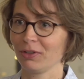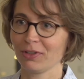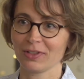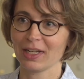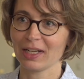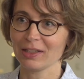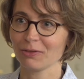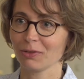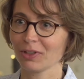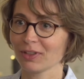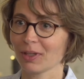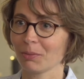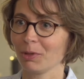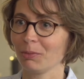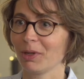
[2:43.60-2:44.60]
your cells, for
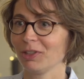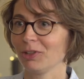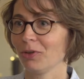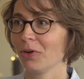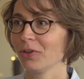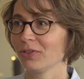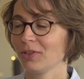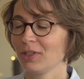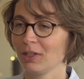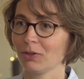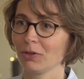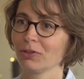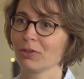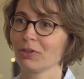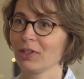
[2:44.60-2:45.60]
example, but you also need
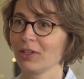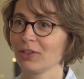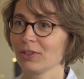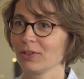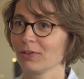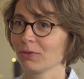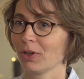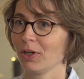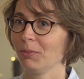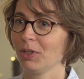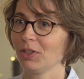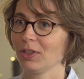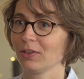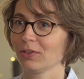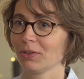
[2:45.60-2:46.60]
good conditions for
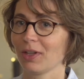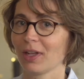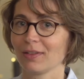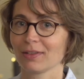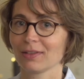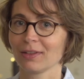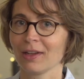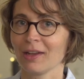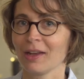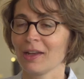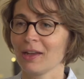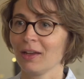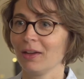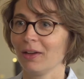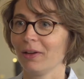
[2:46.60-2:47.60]
imaging. So that's
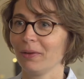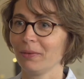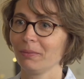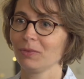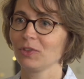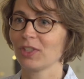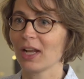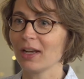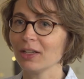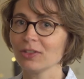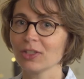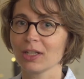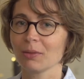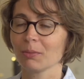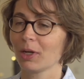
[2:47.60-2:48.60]

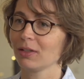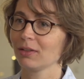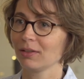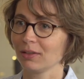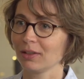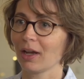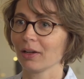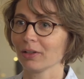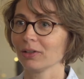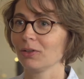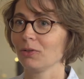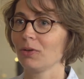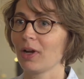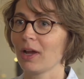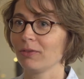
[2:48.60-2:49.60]
challenging, but yeah,
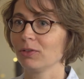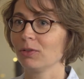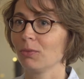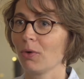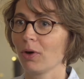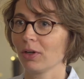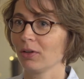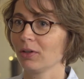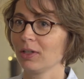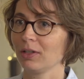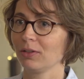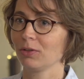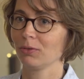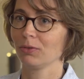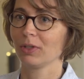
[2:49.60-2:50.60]
you have to work on
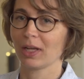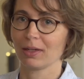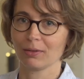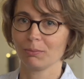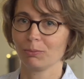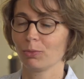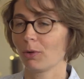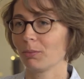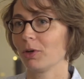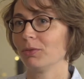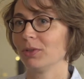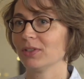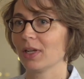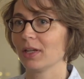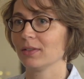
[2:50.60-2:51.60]
it to get proper
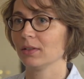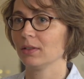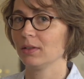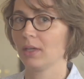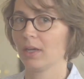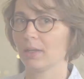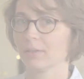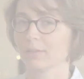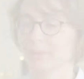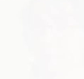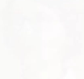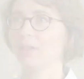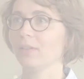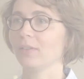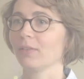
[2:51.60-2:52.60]
results in the end.
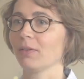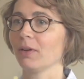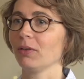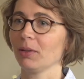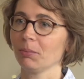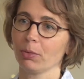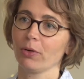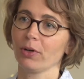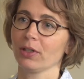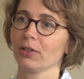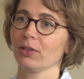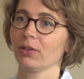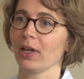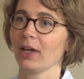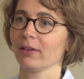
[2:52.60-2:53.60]
It is very important
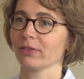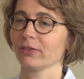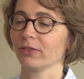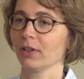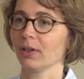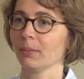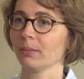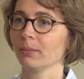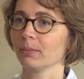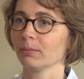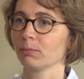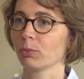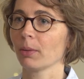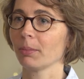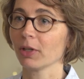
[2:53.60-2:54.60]
to have
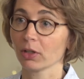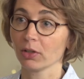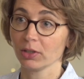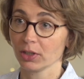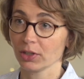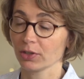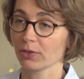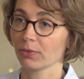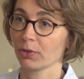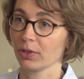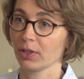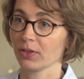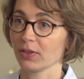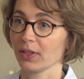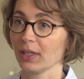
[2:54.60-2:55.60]
proper conditions for
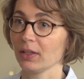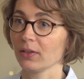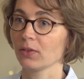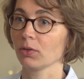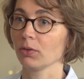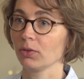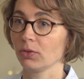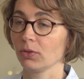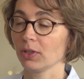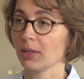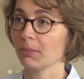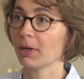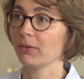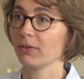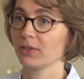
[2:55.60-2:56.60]
your cells, to
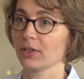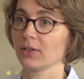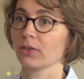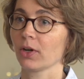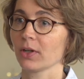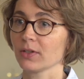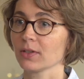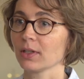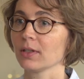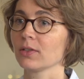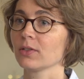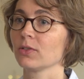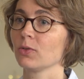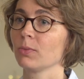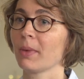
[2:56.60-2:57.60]
keep everything
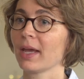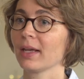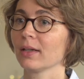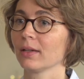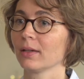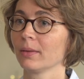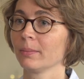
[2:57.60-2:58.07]
constant, to make